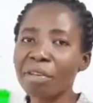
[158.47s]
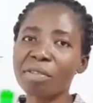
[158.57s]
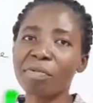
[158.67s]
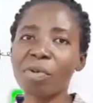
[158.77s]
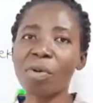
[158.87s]
First
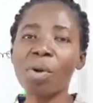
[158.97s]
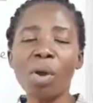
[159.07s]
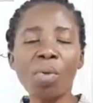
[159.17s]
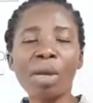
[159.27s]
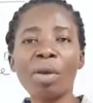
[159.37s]
of all,
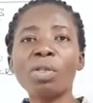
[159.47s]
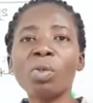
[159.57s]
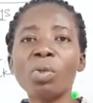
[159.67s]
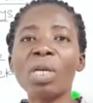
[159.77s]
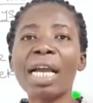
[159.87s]
we're going
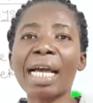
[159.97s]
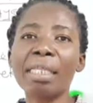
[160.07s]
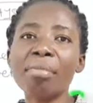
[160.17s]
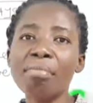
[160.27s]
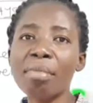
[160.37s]
to look at
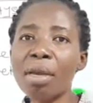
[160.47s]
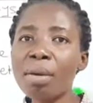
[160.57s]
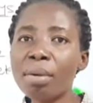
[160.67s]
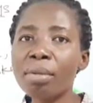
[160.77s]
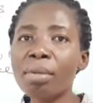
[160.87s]
the
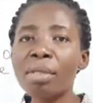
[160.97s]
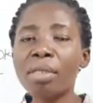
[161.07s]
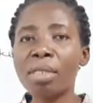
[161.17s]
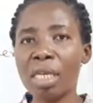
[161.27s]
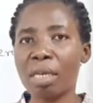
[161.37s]
male
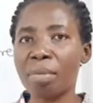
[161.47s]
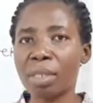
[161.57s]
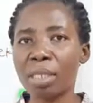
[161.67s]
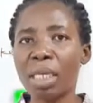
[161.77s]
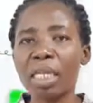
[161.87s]

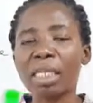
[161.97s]
names,